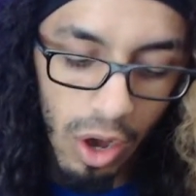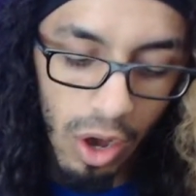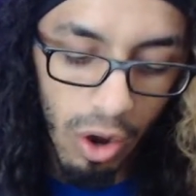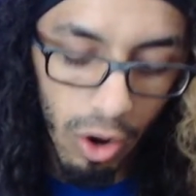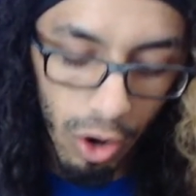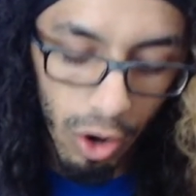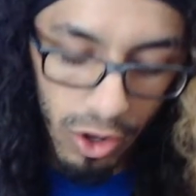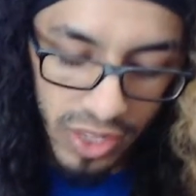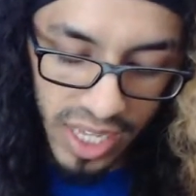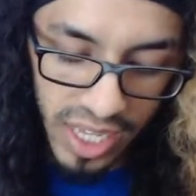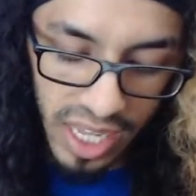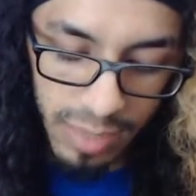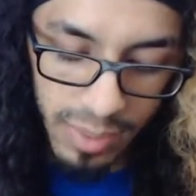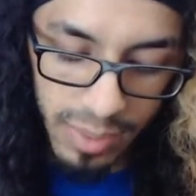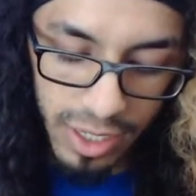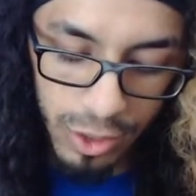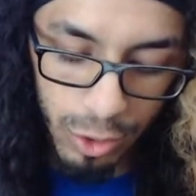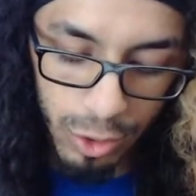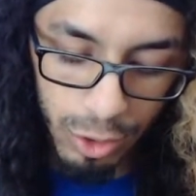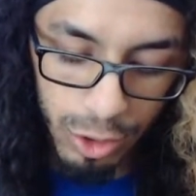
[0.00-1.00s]
are the
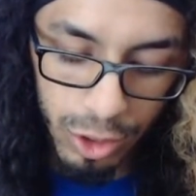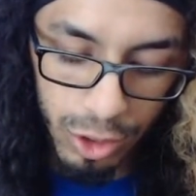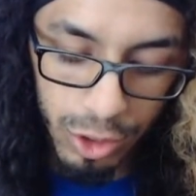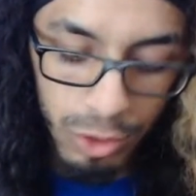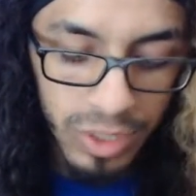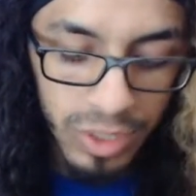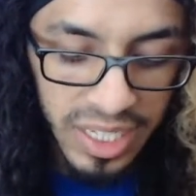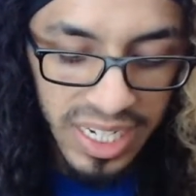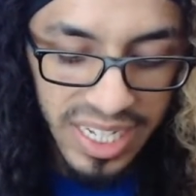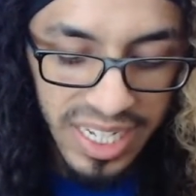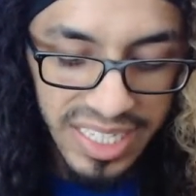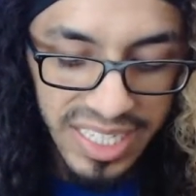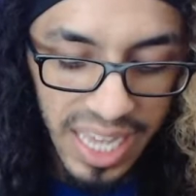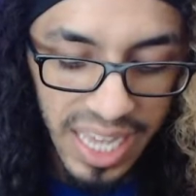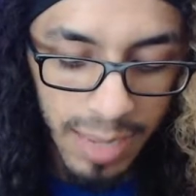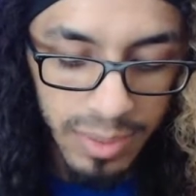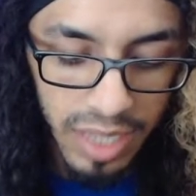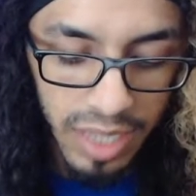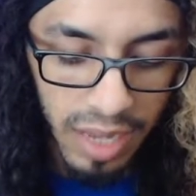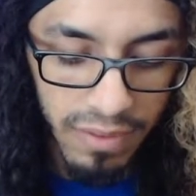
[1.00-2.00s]
animated short Chunin
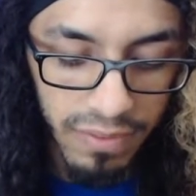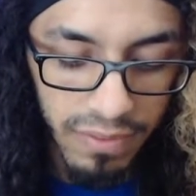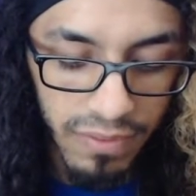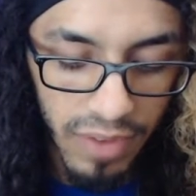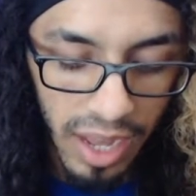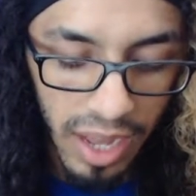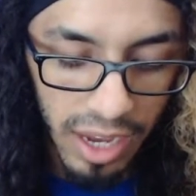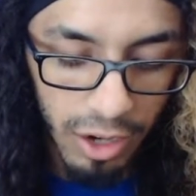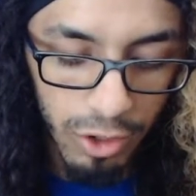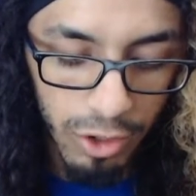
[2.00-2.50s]
Exams on Fire,